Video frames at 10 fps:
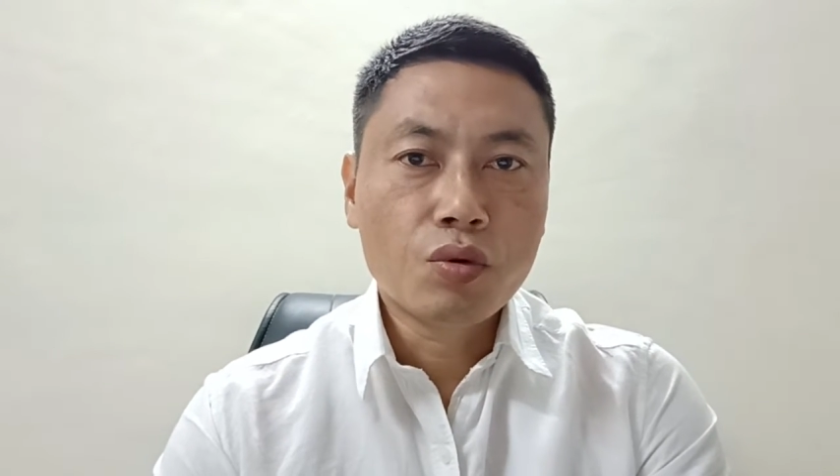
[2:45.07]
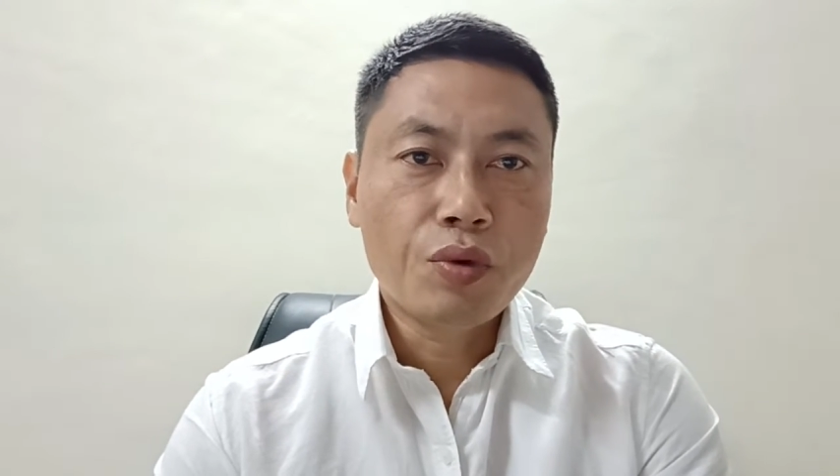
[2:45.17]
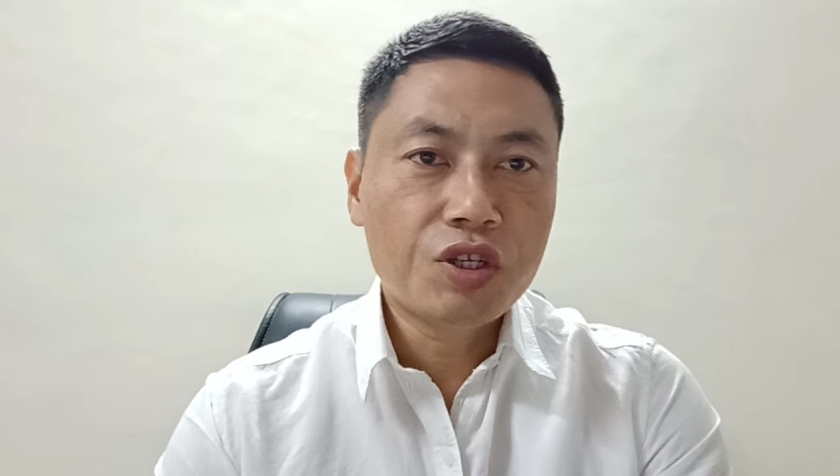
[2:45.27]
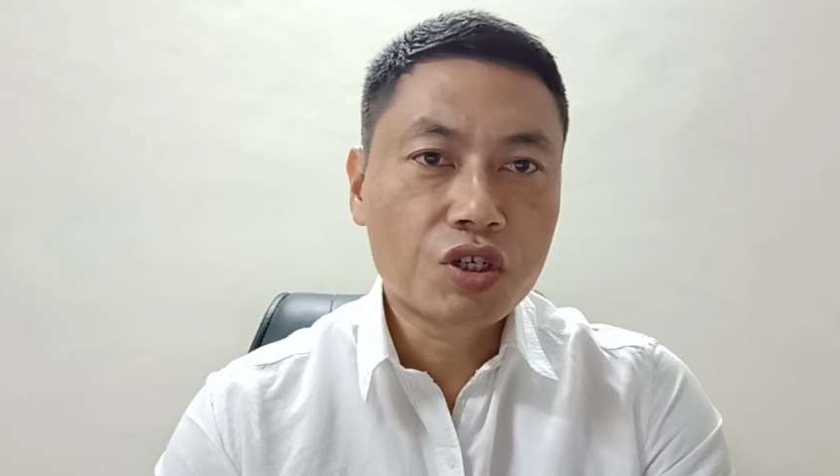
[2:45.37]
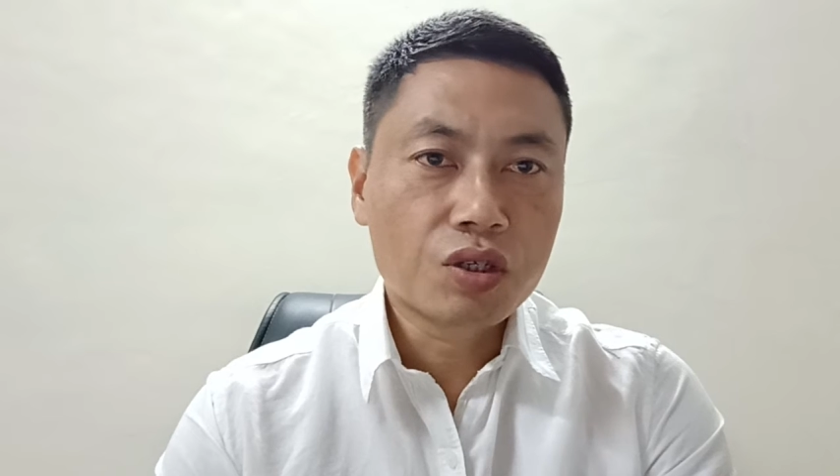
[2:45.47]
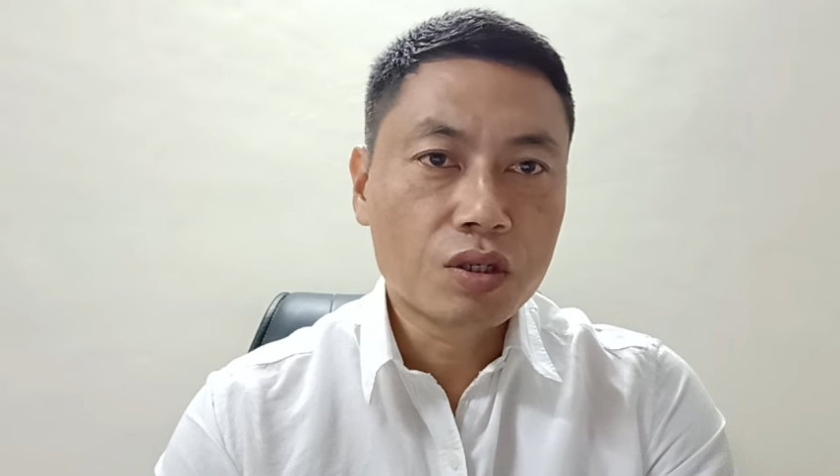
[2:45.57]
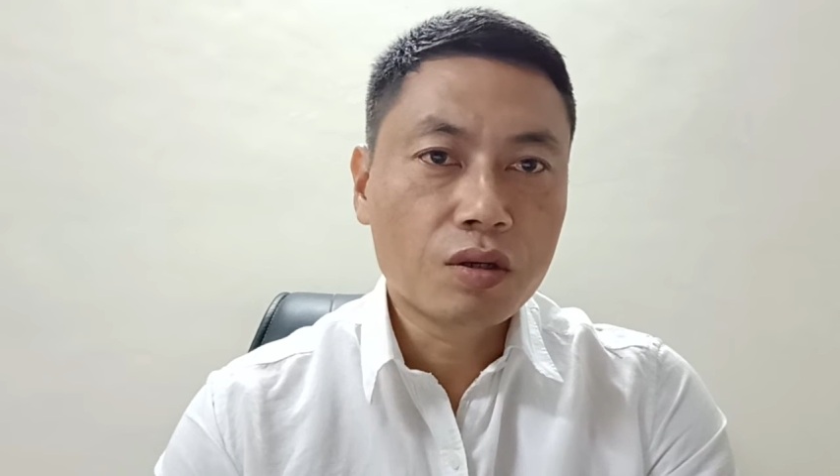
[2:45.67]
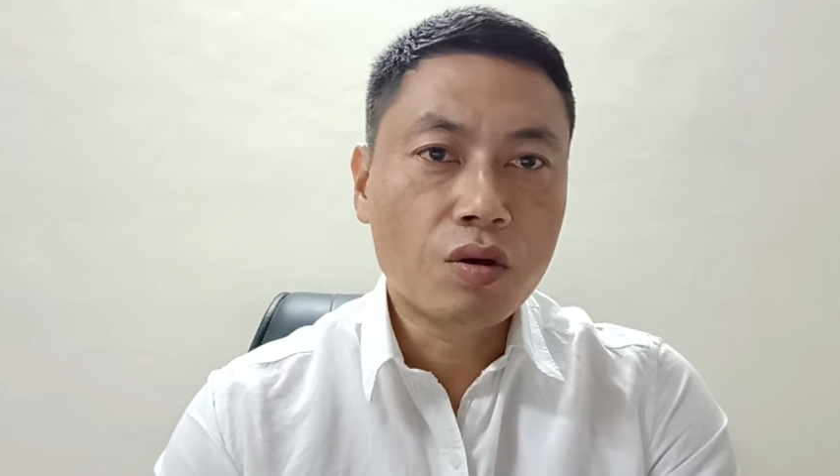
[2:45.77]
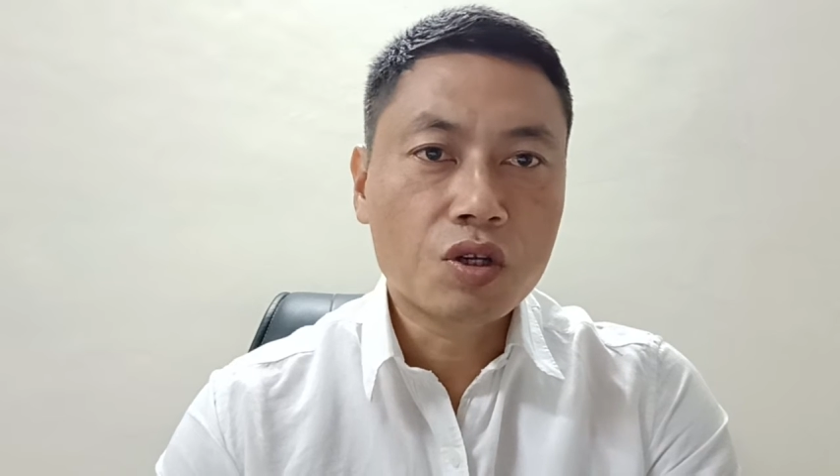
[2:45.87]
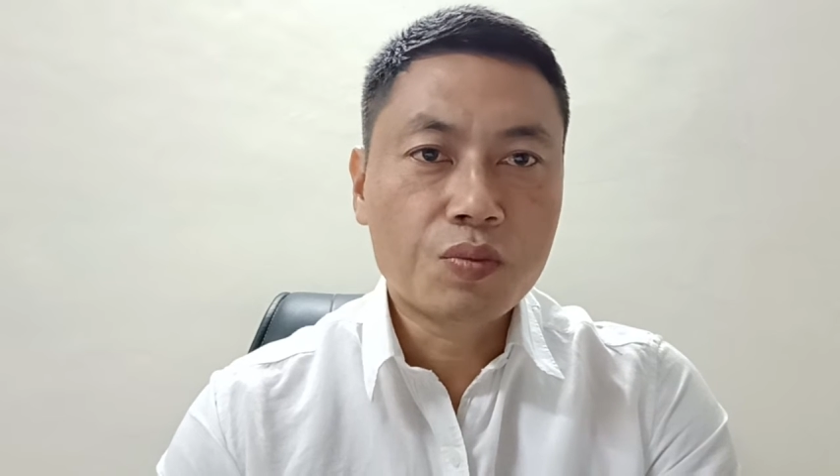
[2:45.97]
which
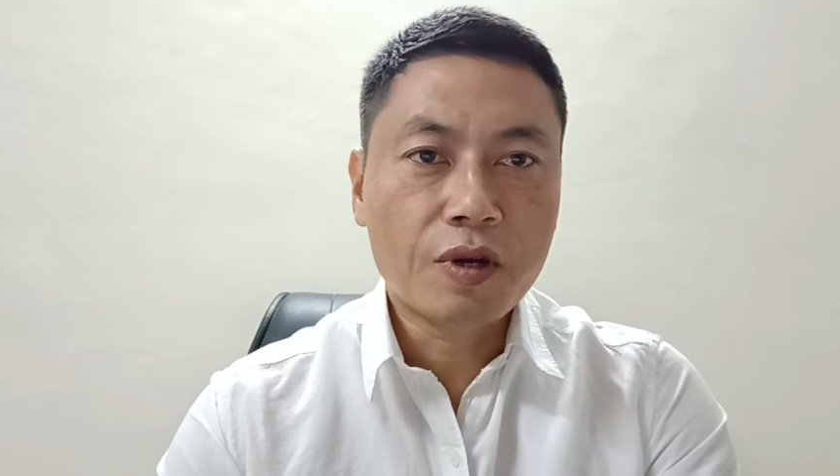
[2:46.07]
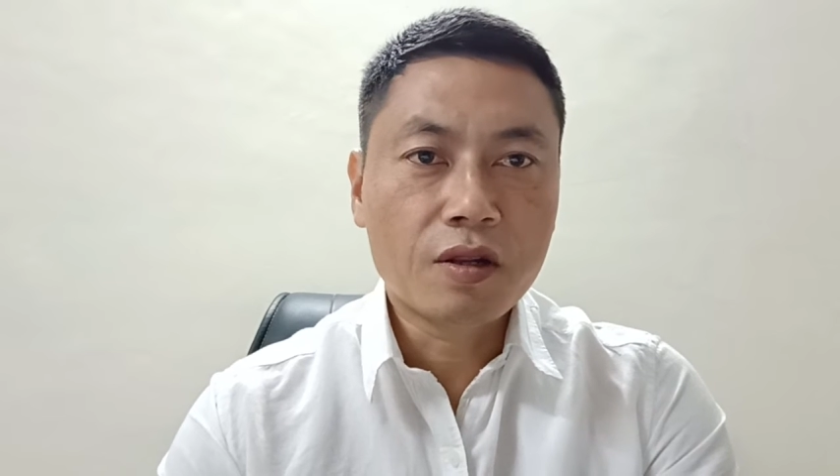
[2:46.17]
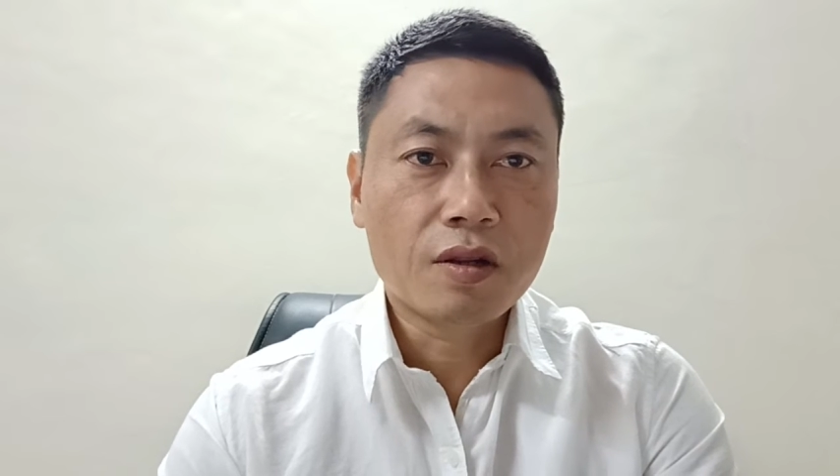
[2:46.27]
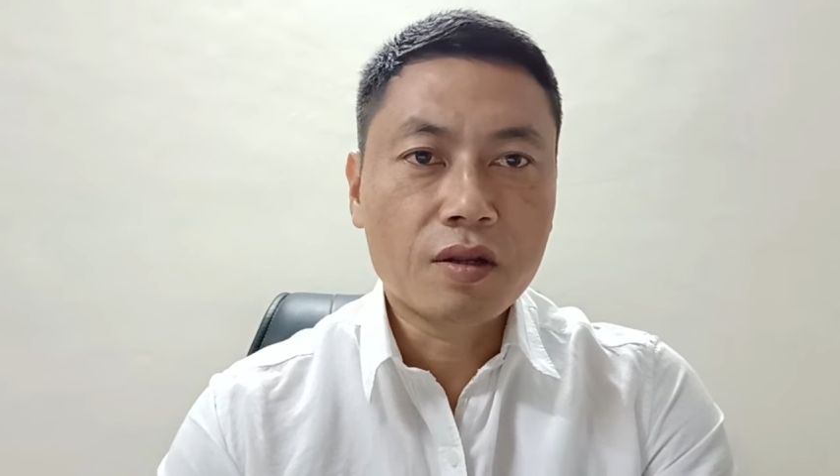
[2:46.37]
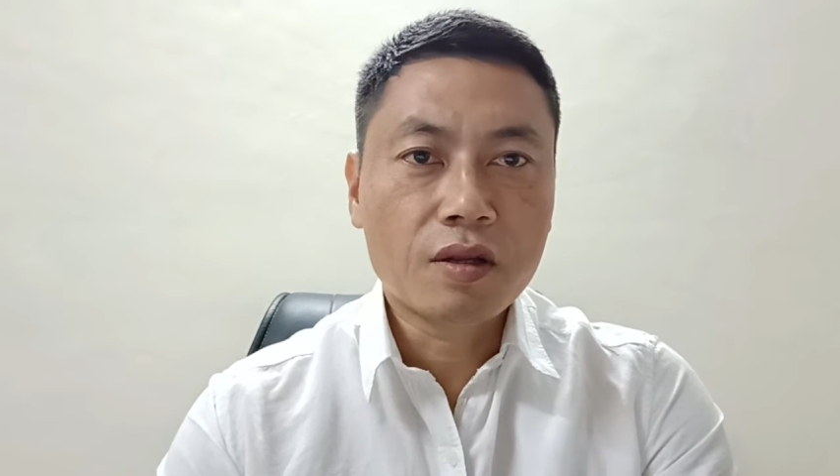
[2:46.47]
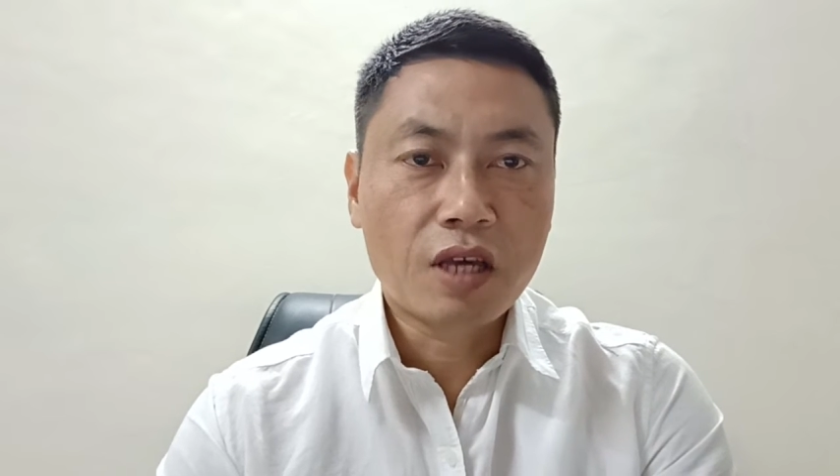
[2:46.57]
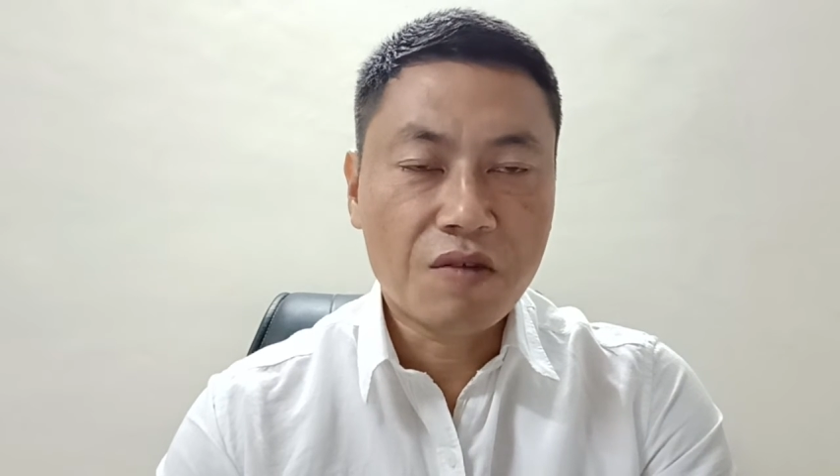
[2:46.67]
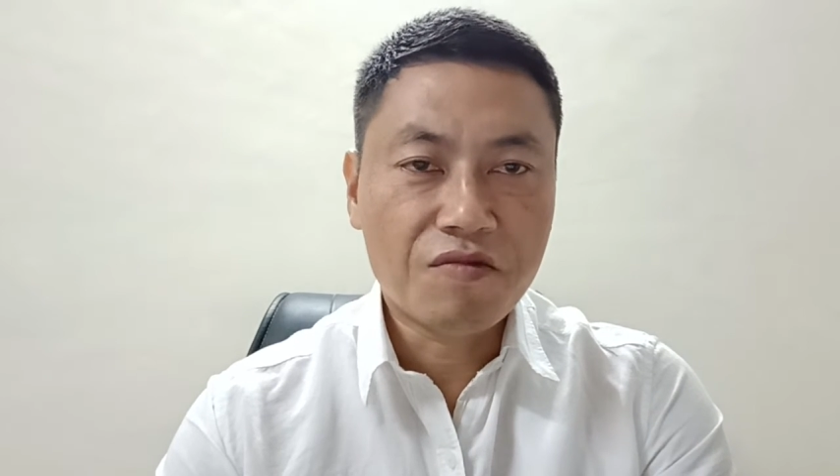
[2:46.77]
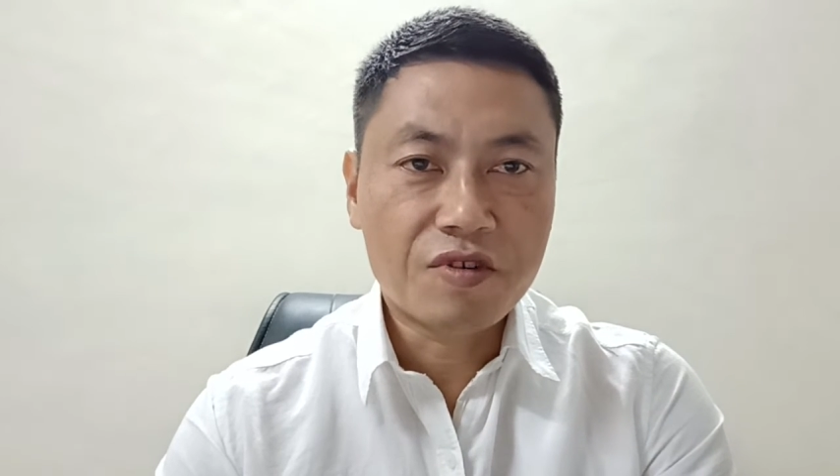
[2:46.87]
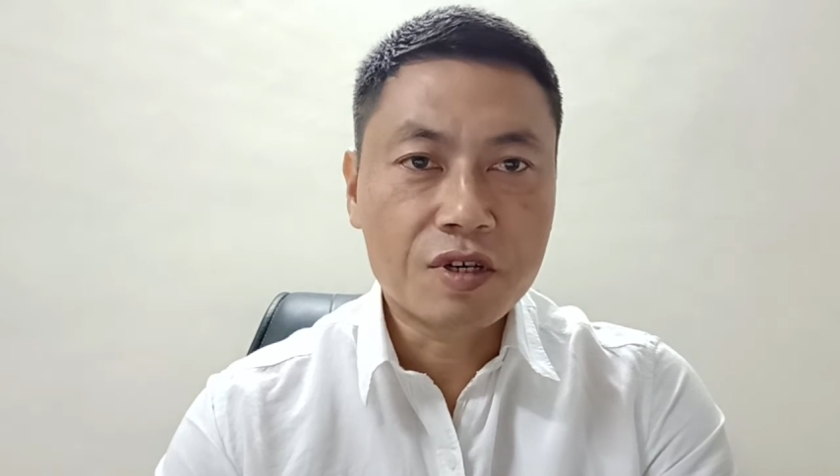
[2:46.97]
gospel
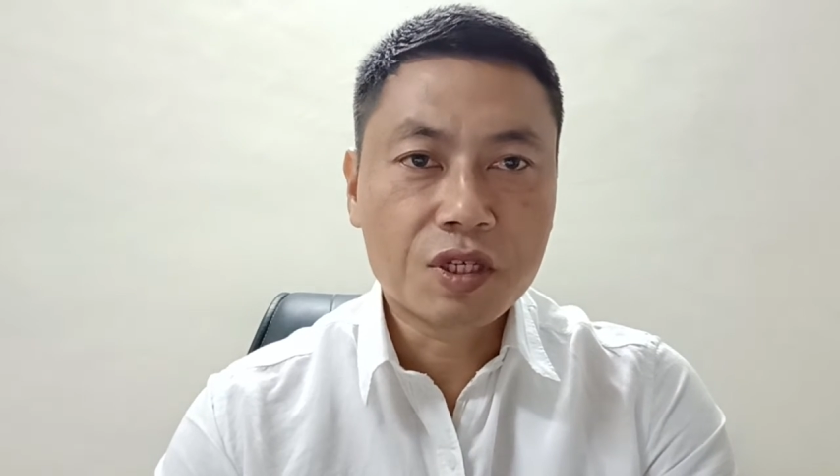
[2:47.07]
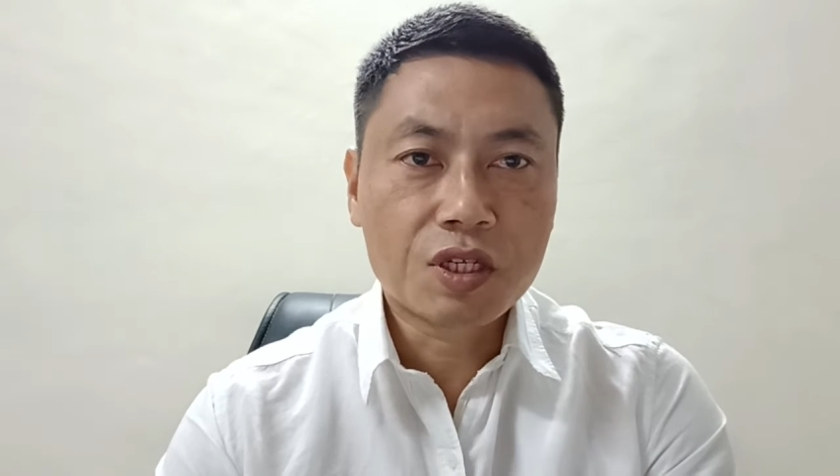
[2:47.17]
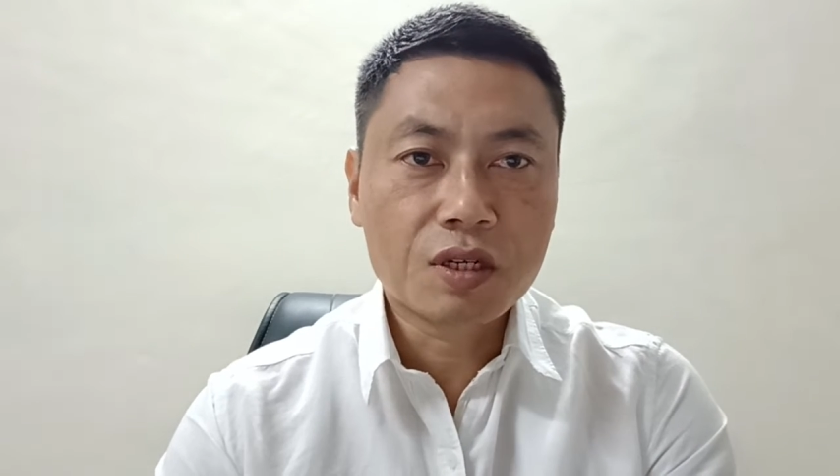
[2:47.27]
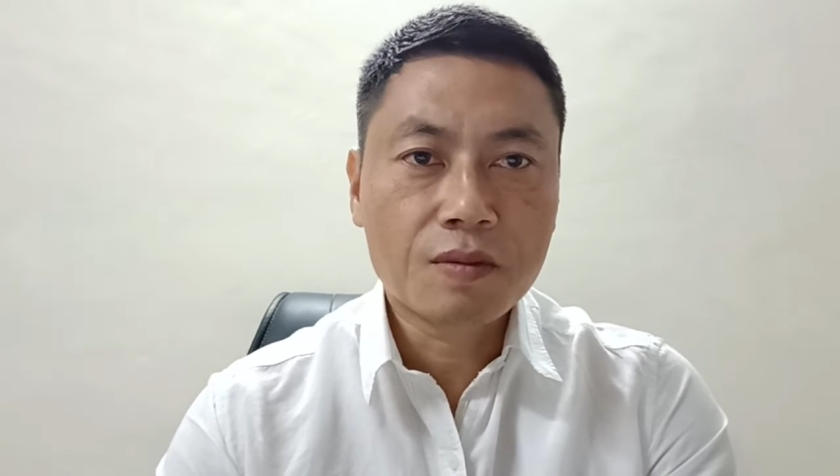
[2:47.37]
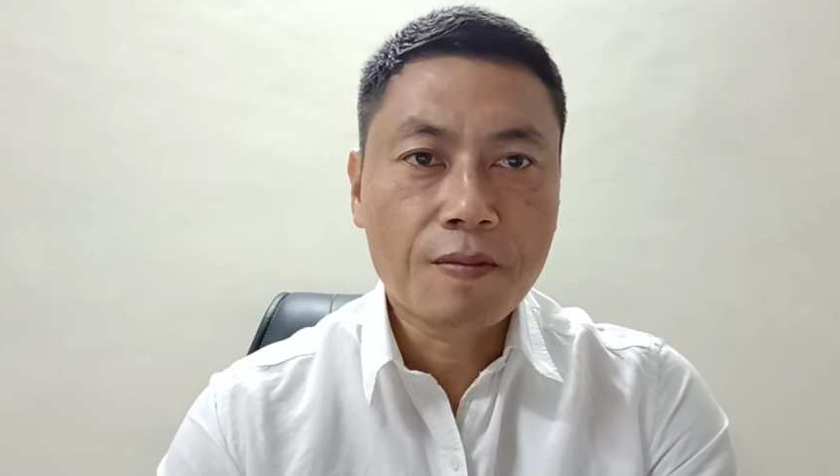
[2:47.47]
came first.